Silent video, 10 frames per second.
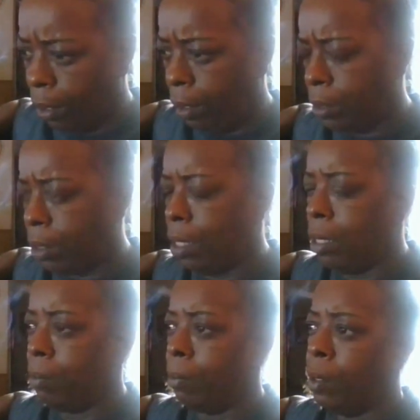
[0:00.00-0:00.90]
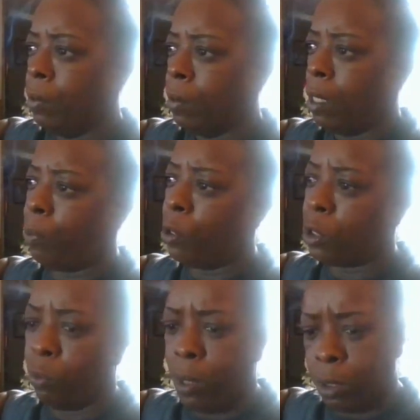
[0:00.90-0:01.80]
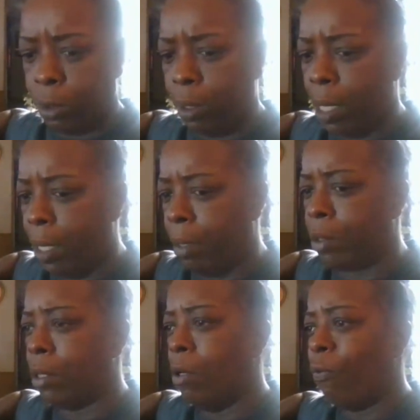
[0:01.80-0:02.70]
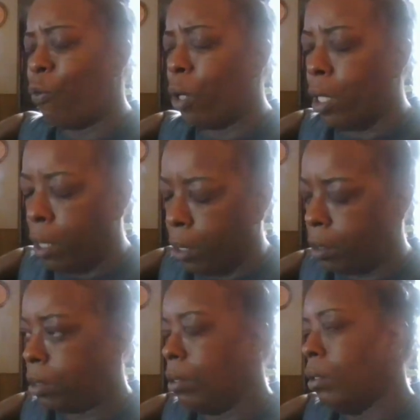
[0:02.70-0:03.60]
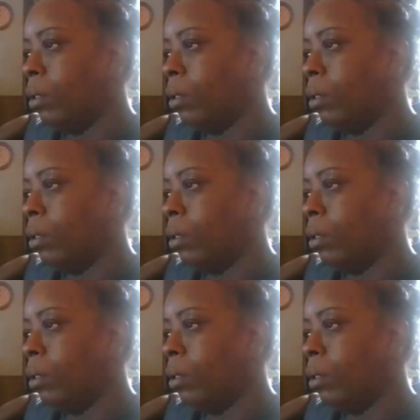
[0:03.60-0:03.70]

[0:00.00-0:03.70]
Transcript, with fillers: Anytime a person risks their lives for us